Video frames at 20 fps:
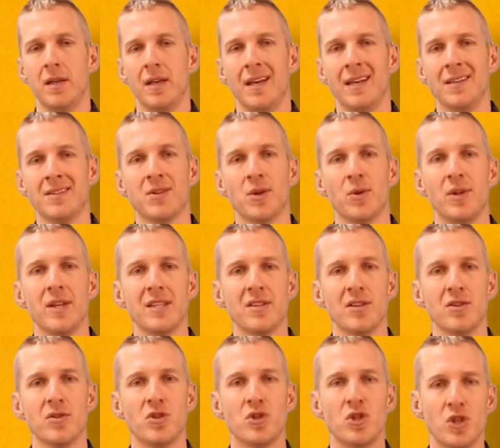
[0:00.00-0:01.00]
And so this
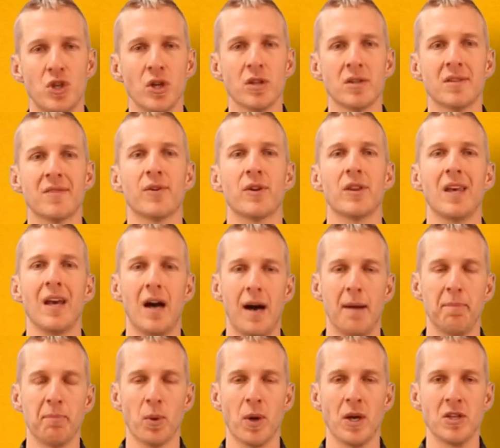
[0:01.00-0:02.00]
is just for the
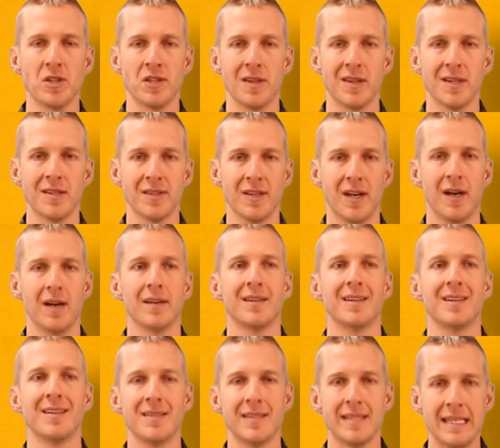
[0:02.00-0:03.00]
operation of the saw.
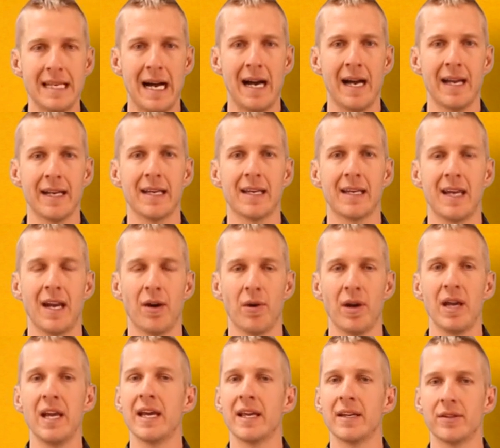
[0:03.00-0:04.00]
It is not a
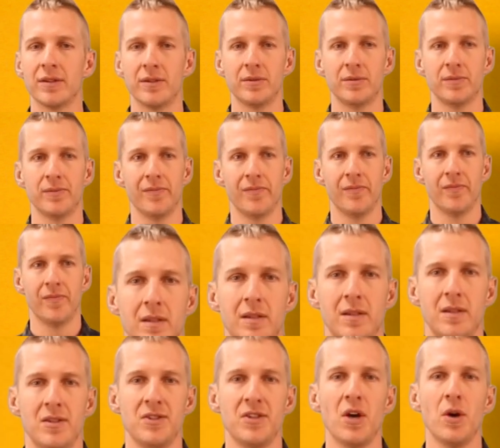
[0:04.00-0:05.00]
carry handle.
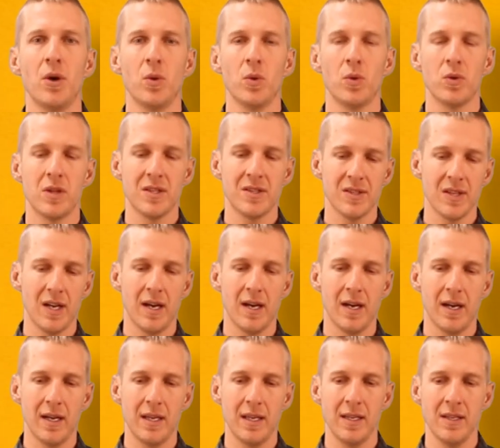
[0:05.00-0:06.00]
So the
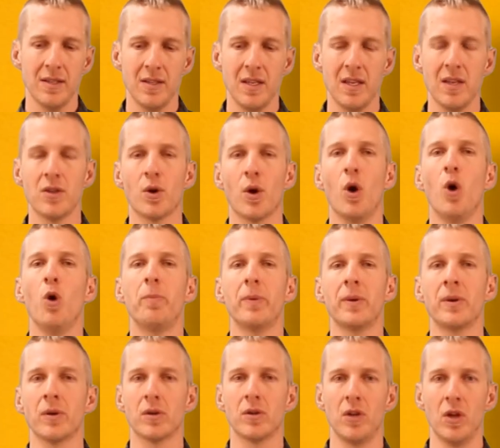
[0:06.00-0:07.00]
saw is either
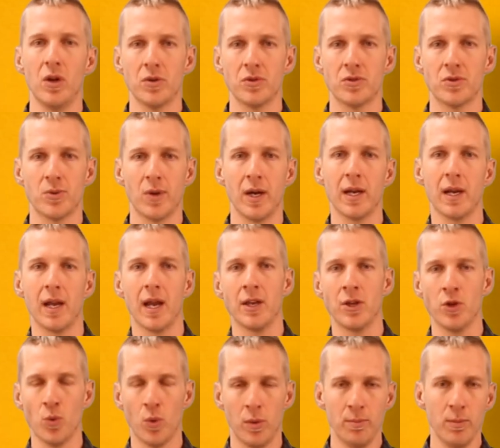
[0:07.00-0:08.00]
open or closed, right?
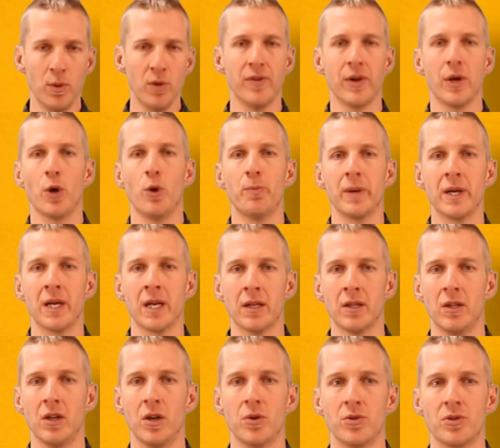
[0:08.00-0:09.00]
And you will move it open and
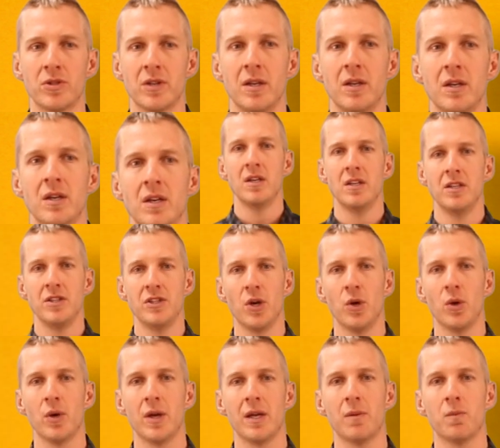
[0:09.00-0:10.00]
closed.
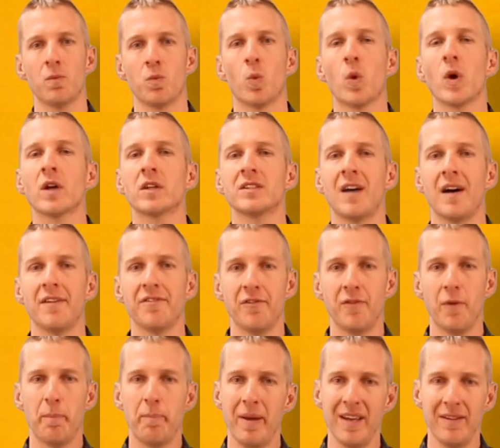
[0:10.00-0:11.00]
So it works off
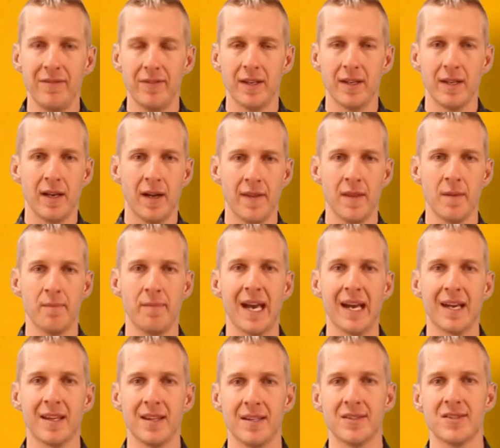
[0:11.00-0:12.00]
of a pivot on the
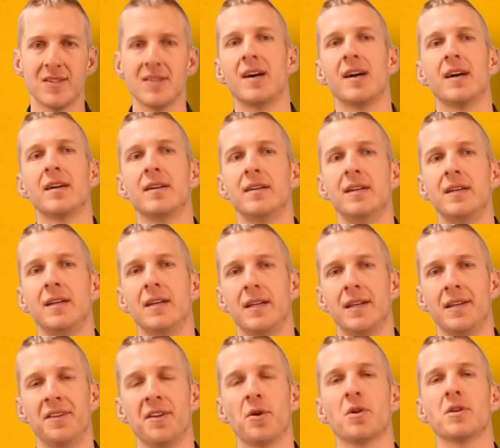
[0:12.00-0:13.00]
back of the saw.
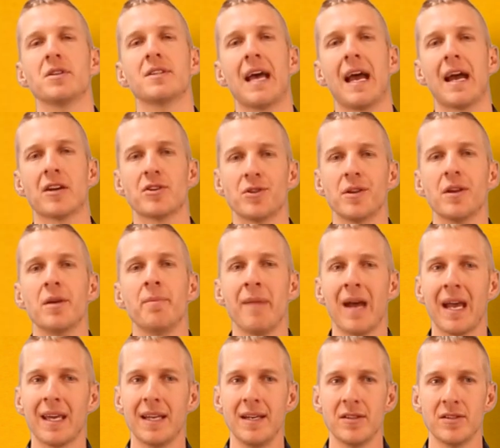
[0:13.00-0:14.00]
And there is actually a
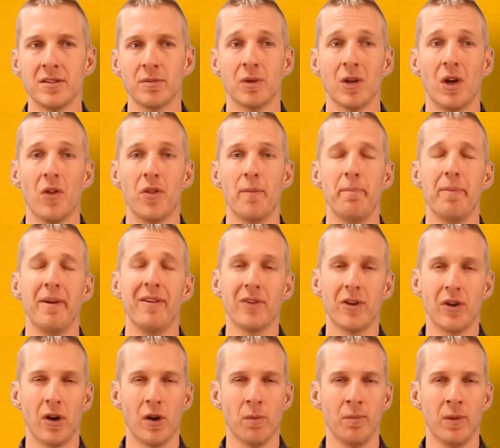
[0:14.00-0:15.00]
mechanism called the
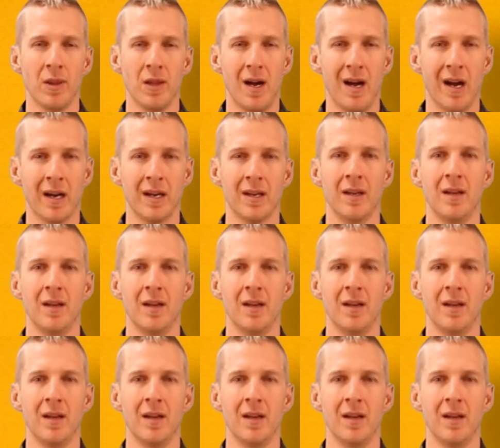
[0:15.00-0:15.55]
pivot arm lock